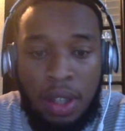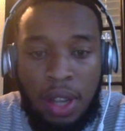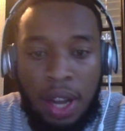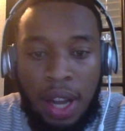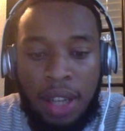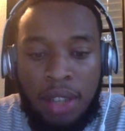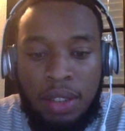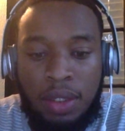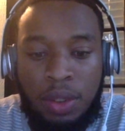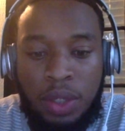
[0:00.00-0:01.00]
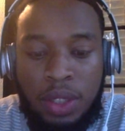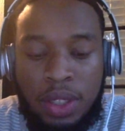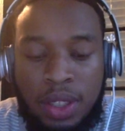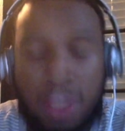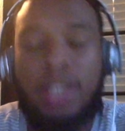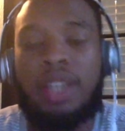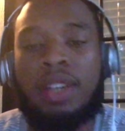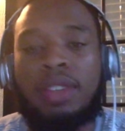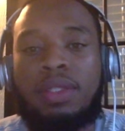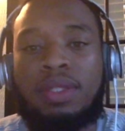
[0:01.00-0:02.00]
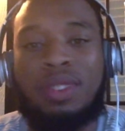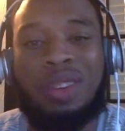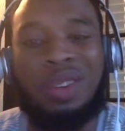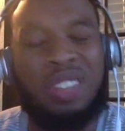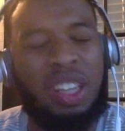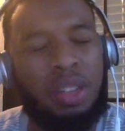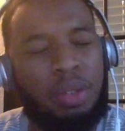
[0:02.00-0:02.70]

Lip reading: I originally said go to state.